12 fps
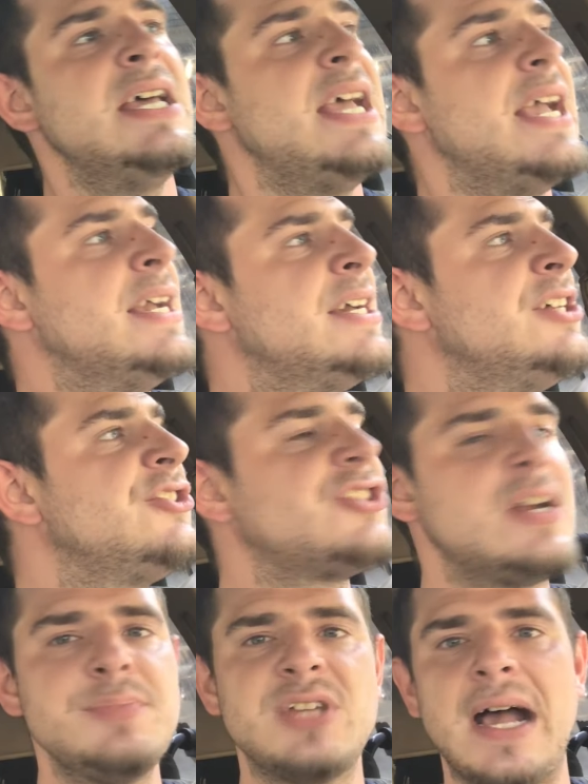is
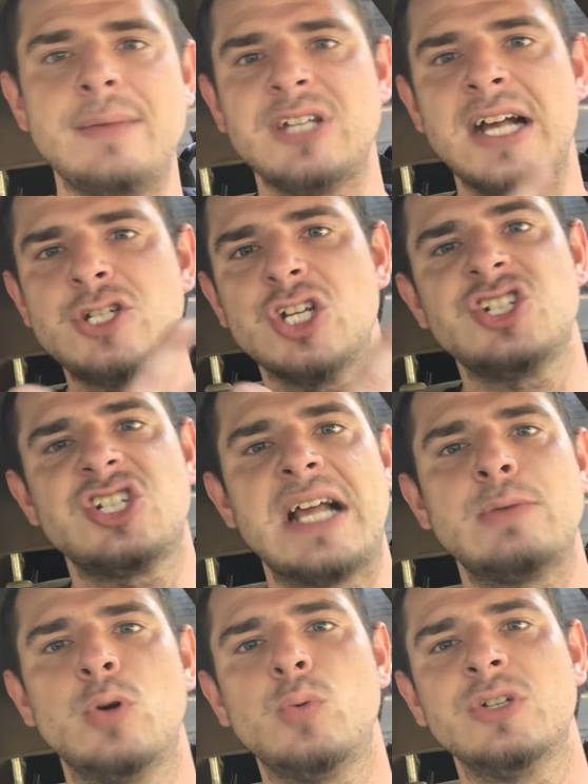sometimes I just
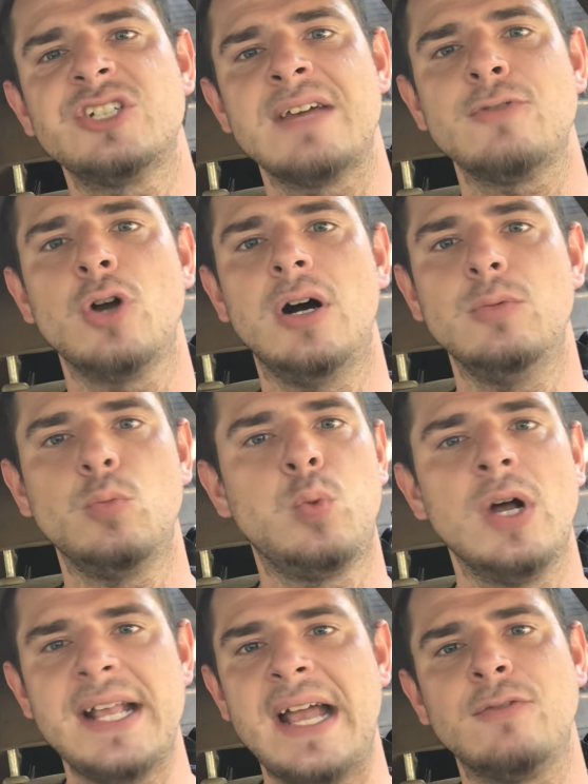said
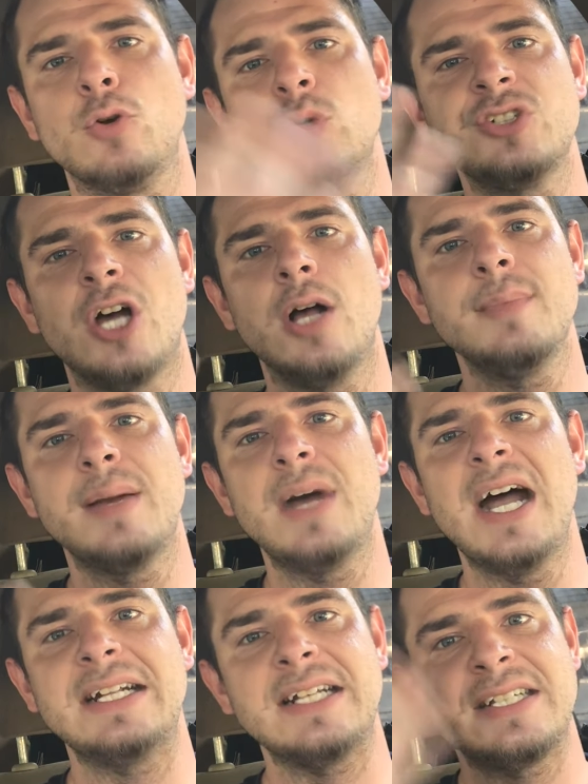whatever was on my
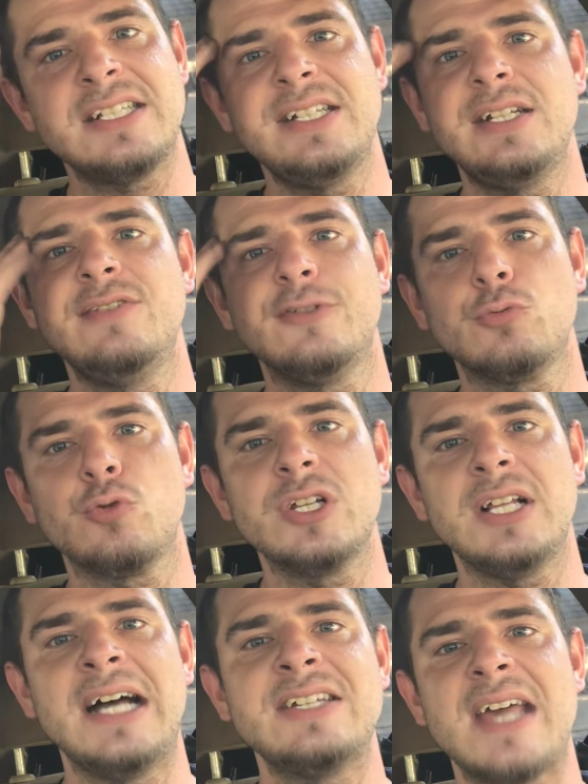mind. I didn't even
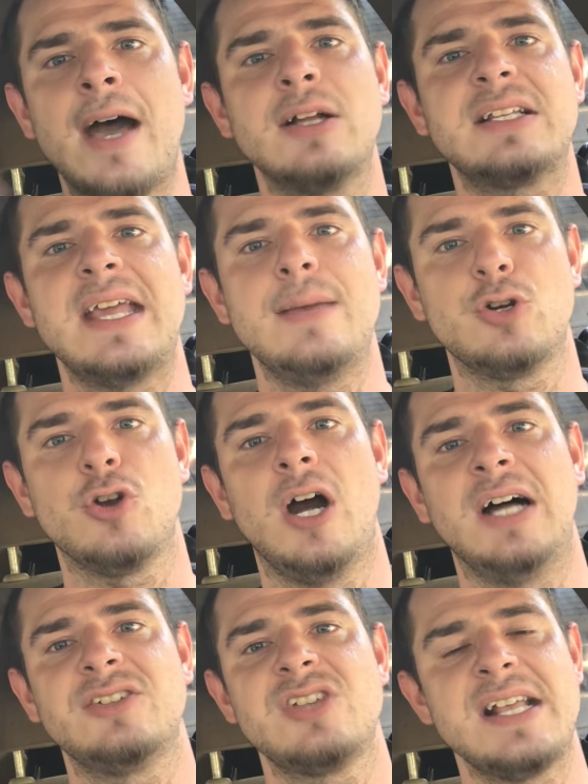realize how it came
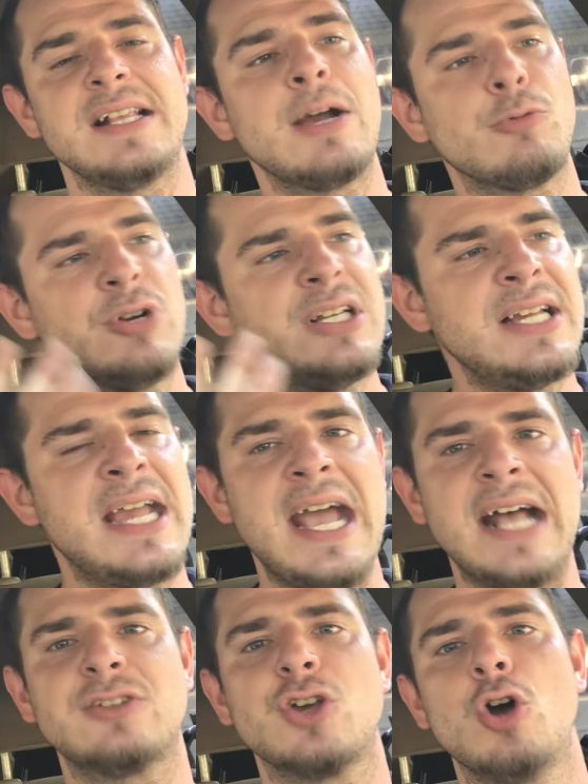across. And I really
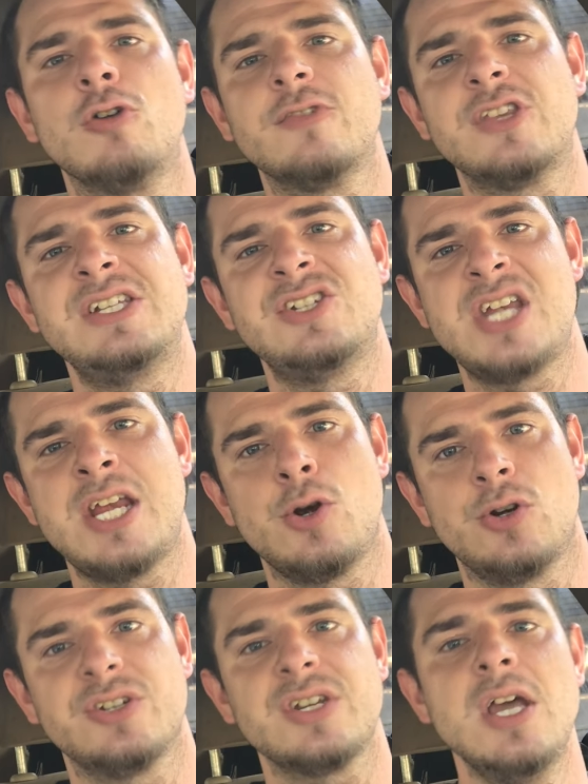had to, over these
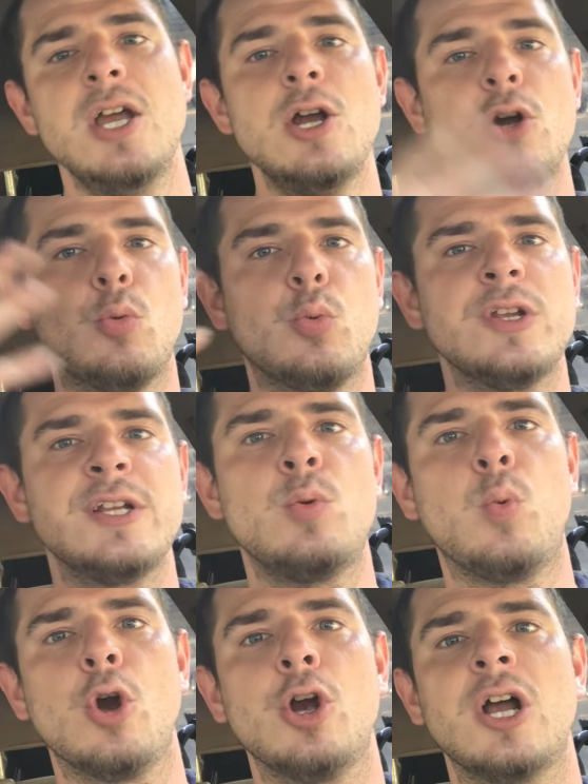years, really
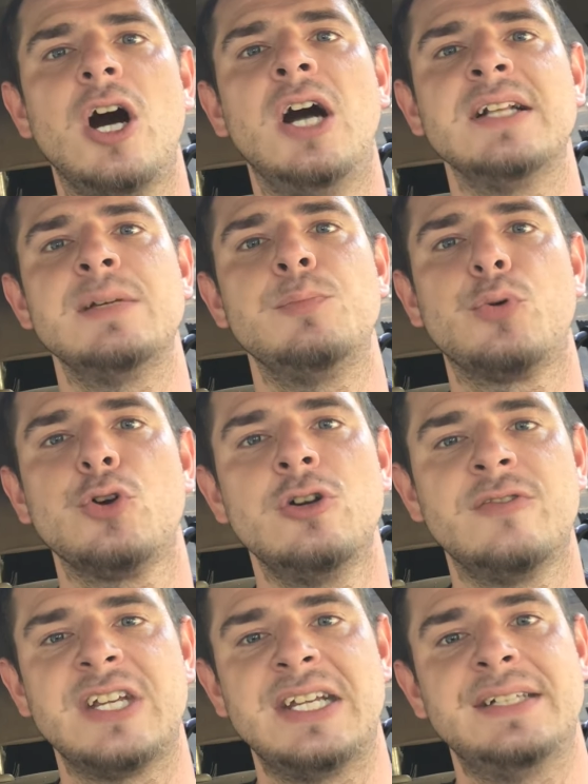work on
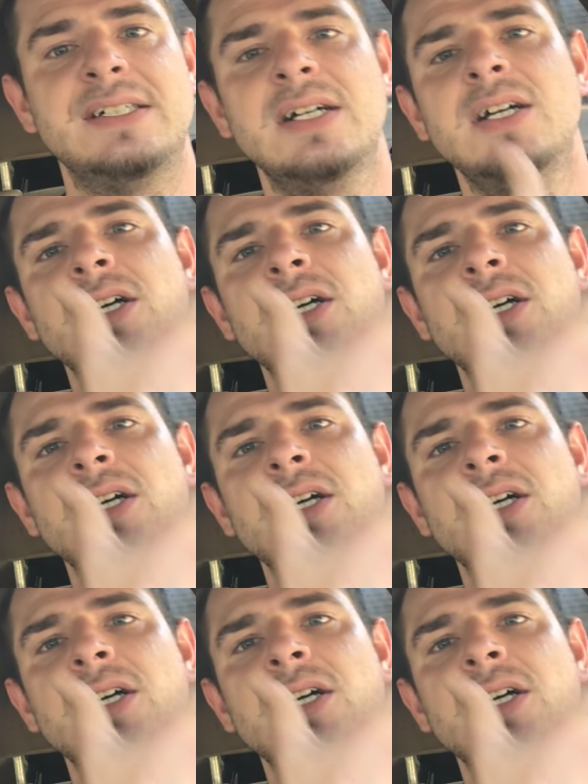improving